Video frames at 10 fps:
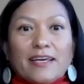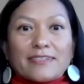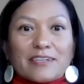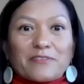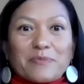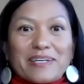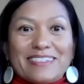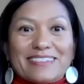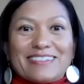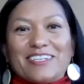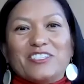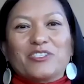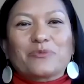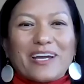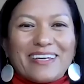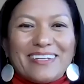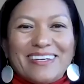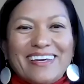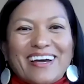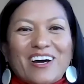gets everybody's attention, right?
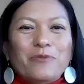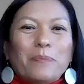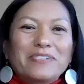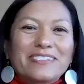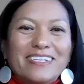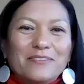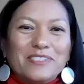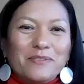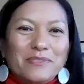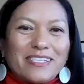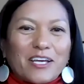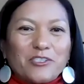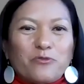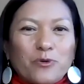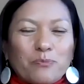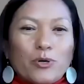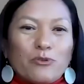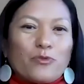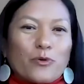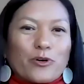Uh, Representative Simpson has put
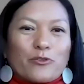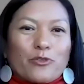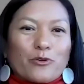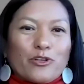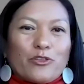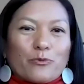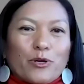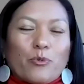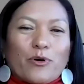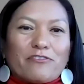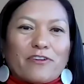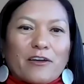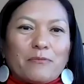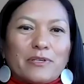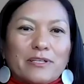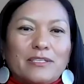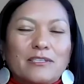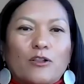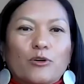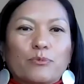forward a $33.5 billion
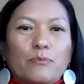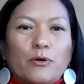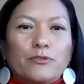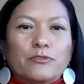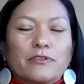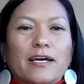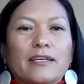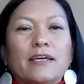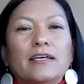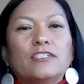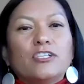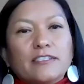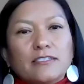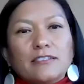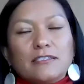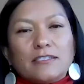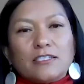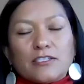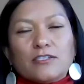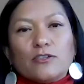proposal that doesn't
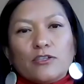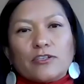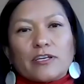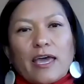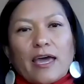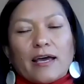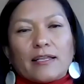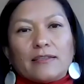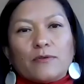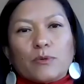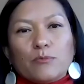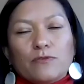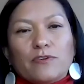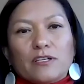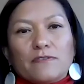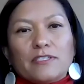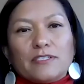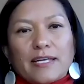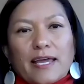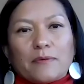just look at the removal of
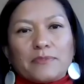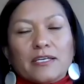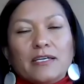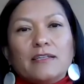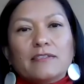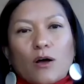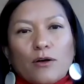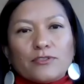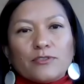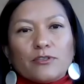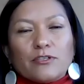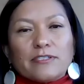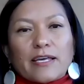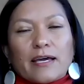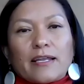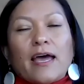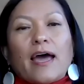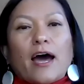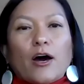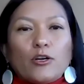the dams. This also looks at
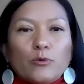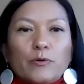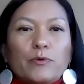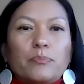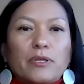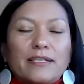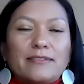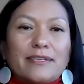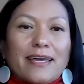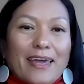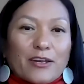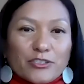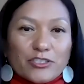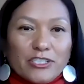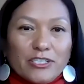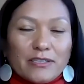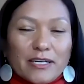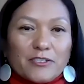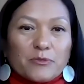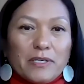how do we replace the energy
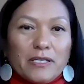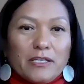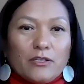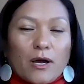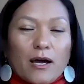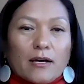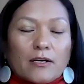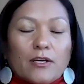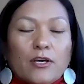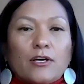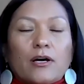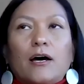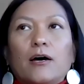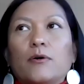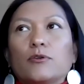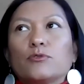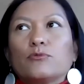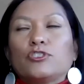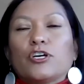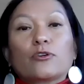that is being uh, uh,
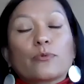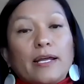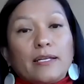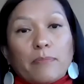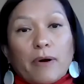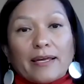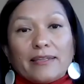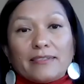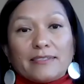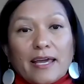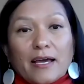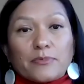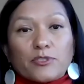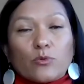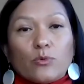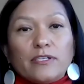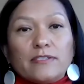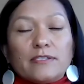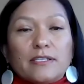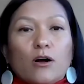generated by these dams. So what
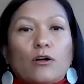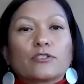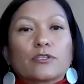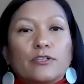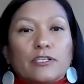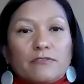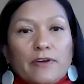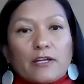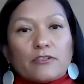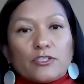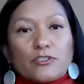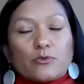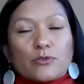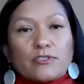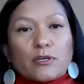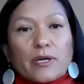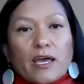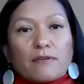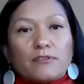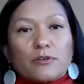is the alternative energy source that we
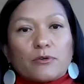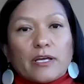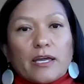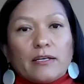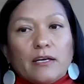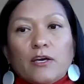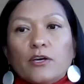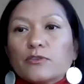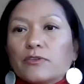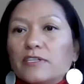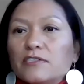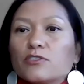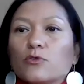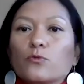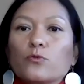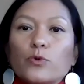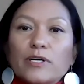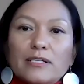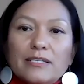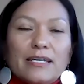have to create? So this is a
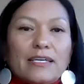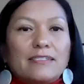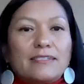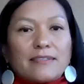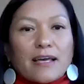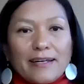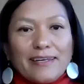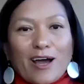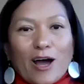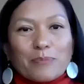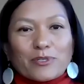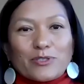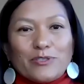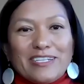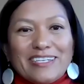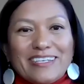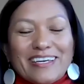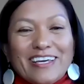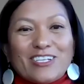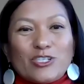really exciting
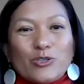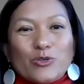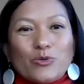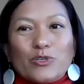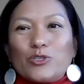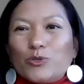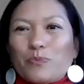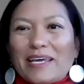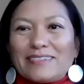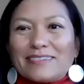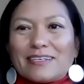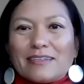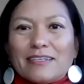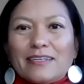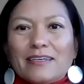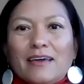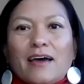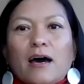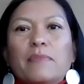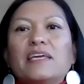opportunity to, to basically
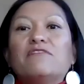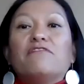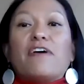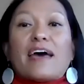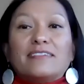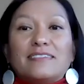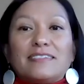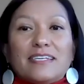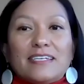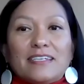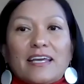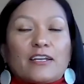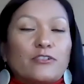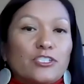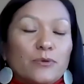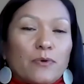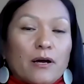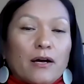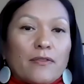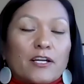um, invest in energy
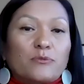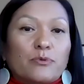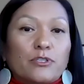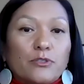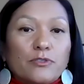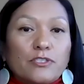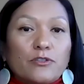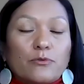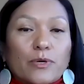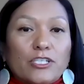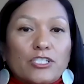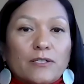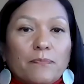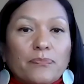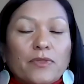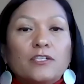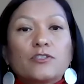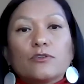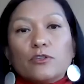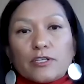uh, that's produced in the region,
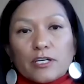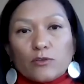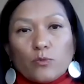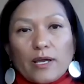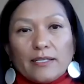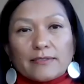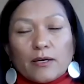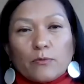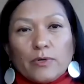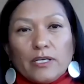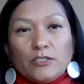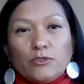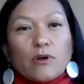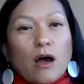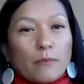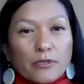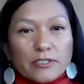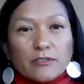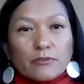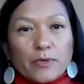to look at the ways that we do
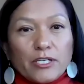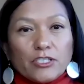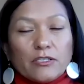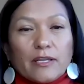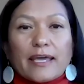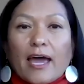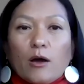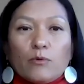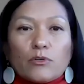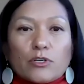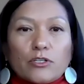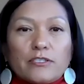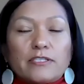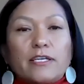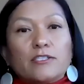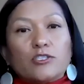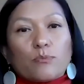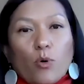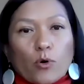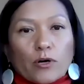commerce in the region, like how will goods get to
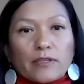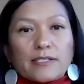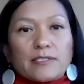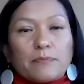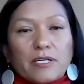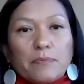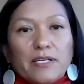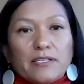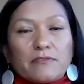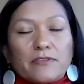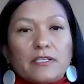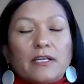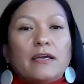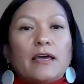port? That's a big piece of it.